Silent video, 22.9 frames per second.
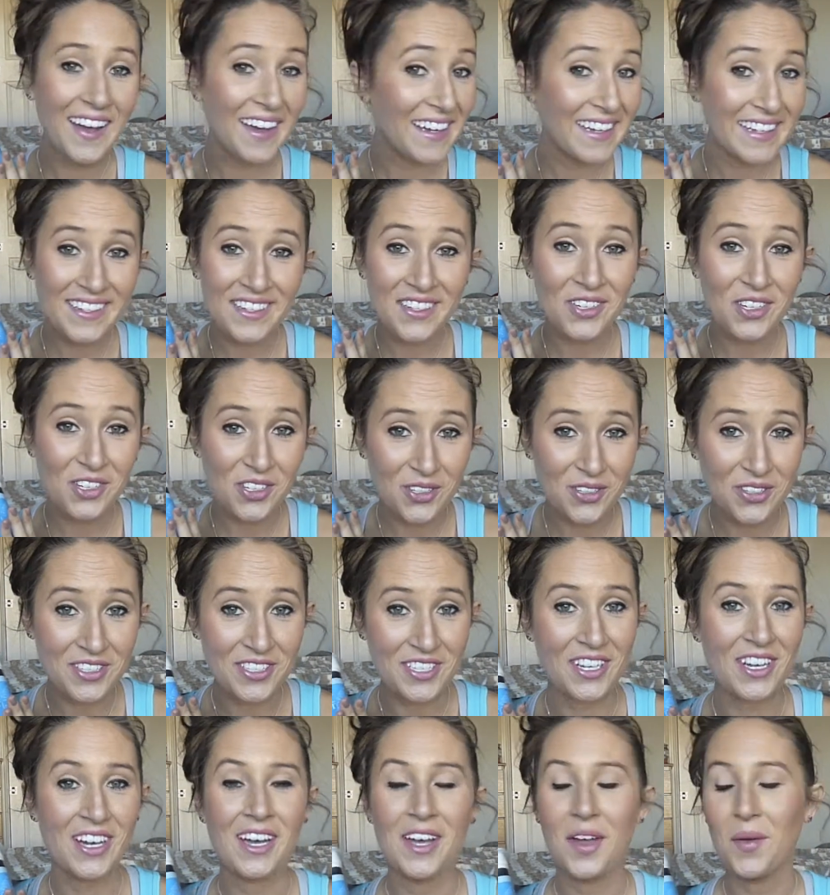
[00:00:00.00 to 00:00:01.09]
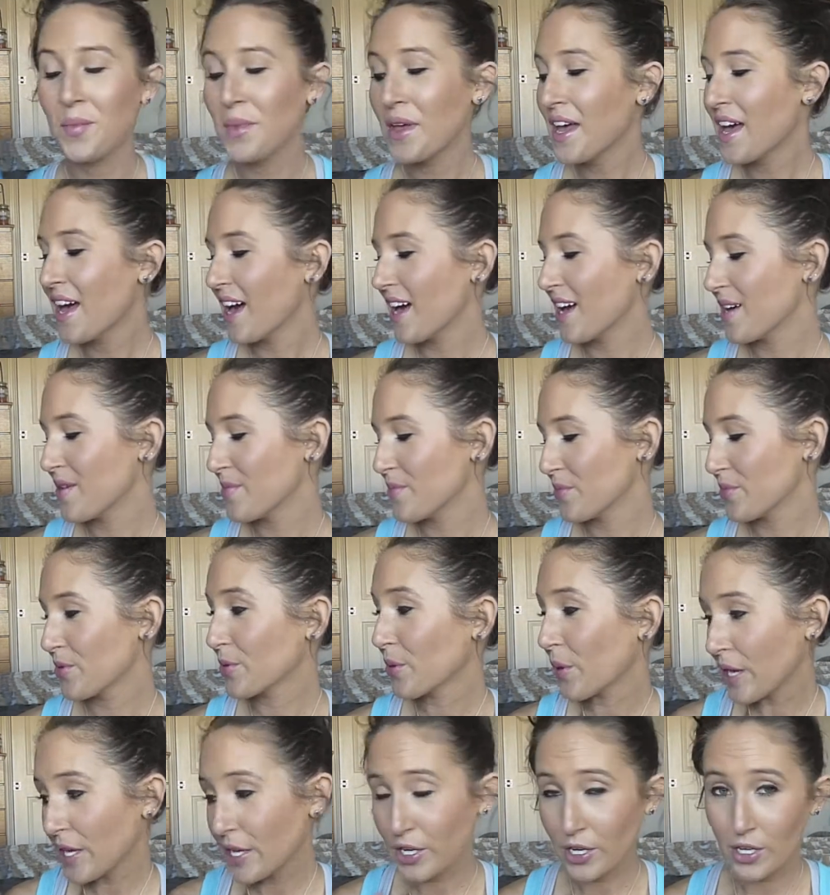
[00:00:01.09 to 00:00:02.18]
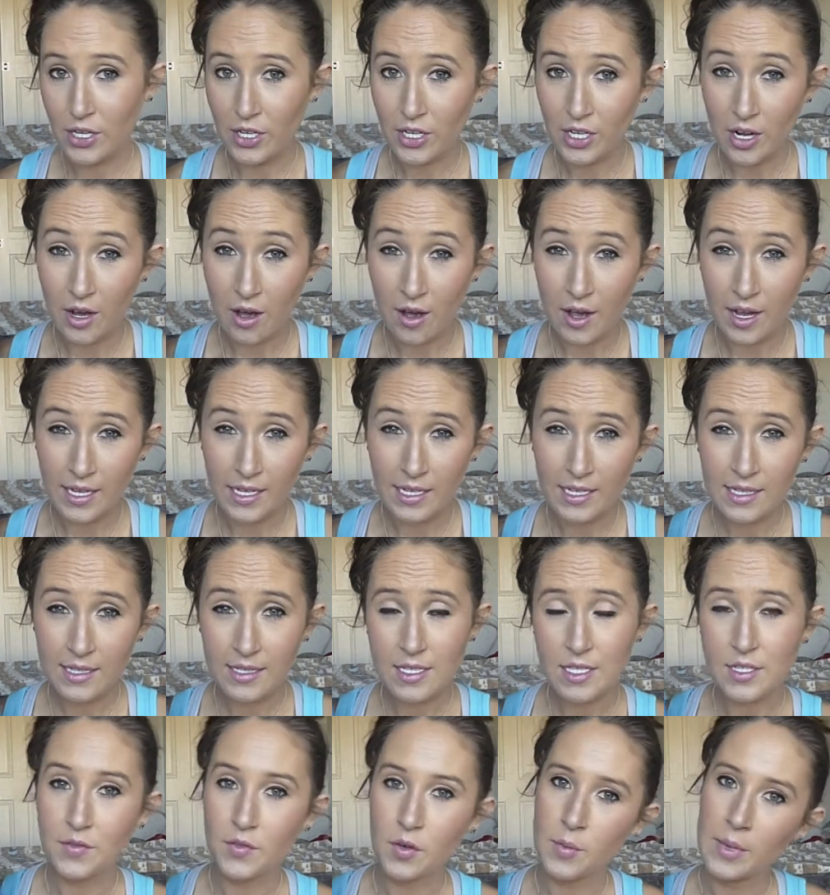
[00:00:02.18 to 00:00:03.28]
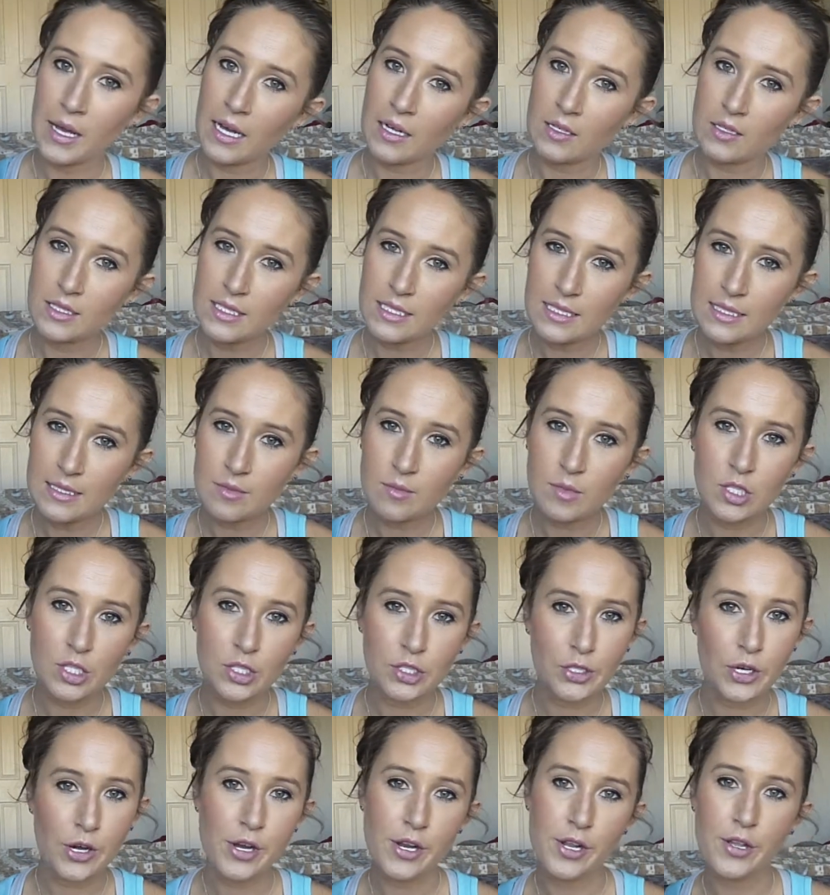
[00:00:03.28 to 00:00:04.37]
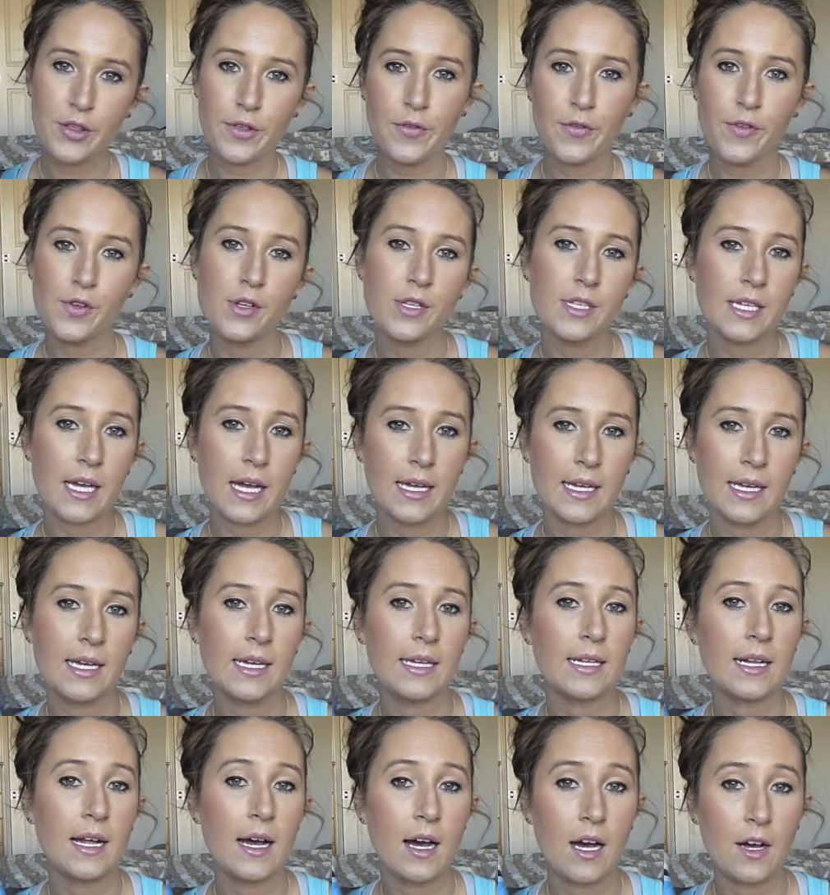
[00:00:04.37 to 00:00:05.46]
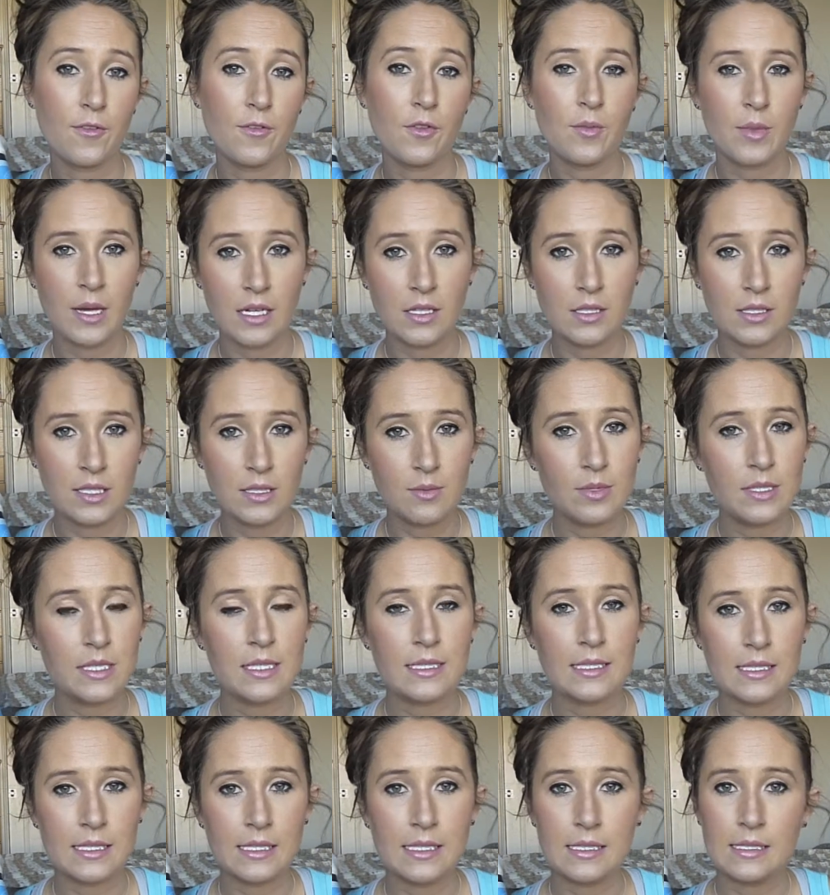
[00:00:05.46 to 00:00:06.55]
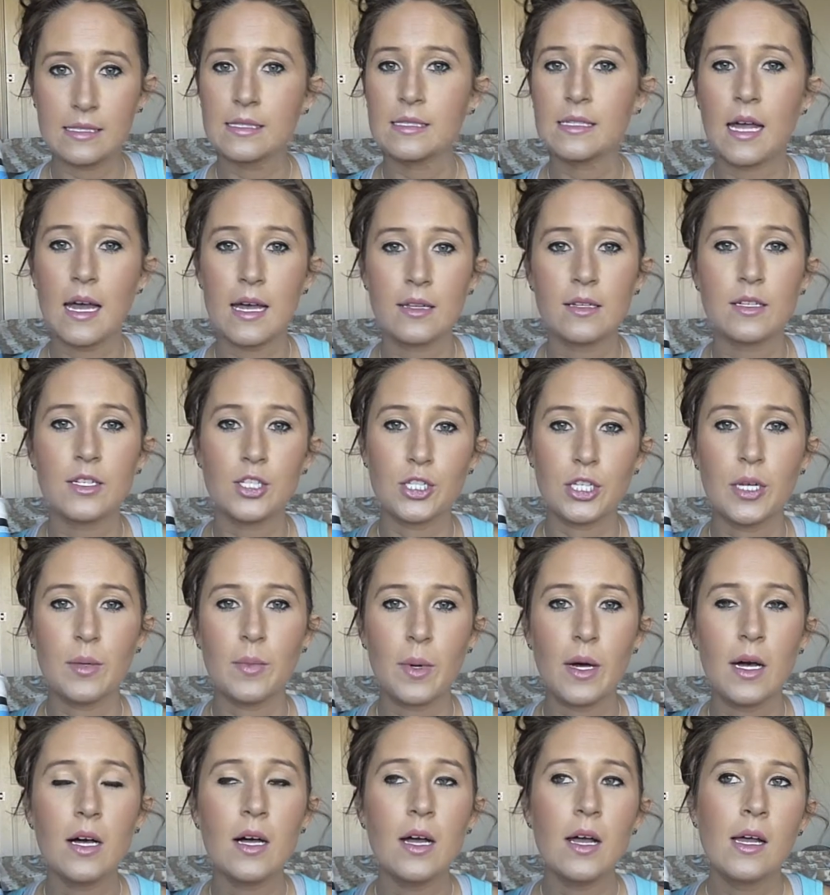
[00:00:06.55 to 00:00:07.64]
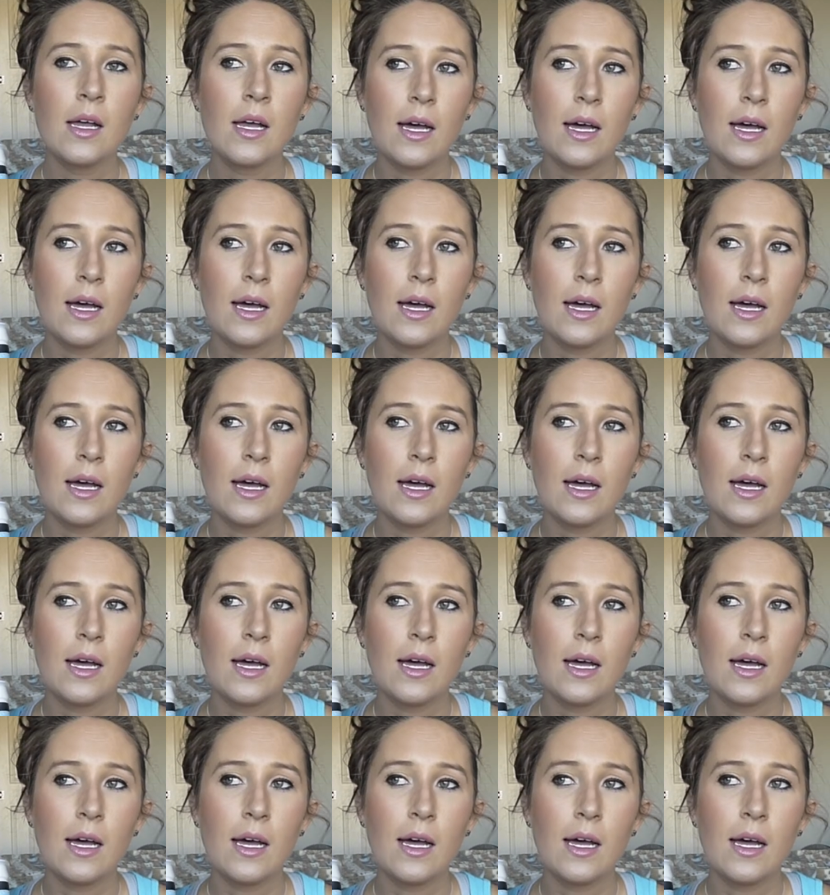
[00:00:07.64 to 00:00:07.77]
I eat it all the time. The Greek yogurt I get is from Aldi. Majority of the foods I get are from Aldi because it is slightly cheaper.